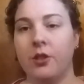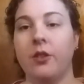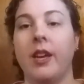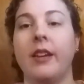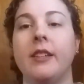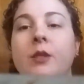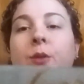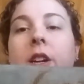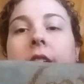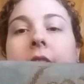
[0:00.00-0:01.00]
So that is
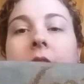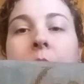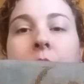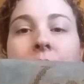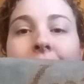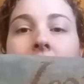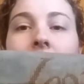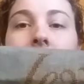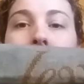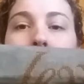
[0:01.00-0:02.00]
where I am so
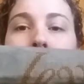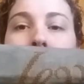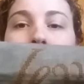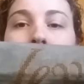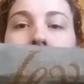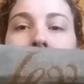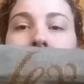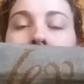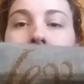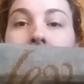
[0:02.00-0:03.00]
far.
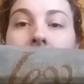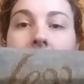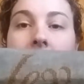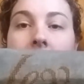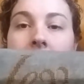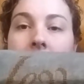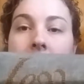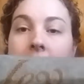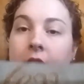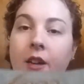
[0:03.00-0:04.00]

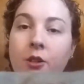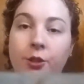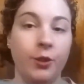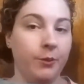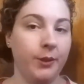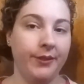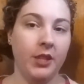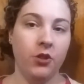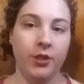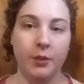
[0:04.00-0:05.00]
And I also hope to
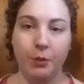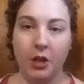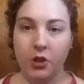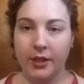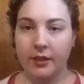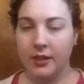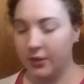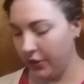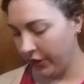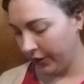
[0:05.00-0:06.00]
finish this project
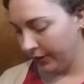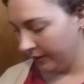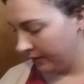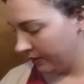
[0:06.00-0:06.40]
this year.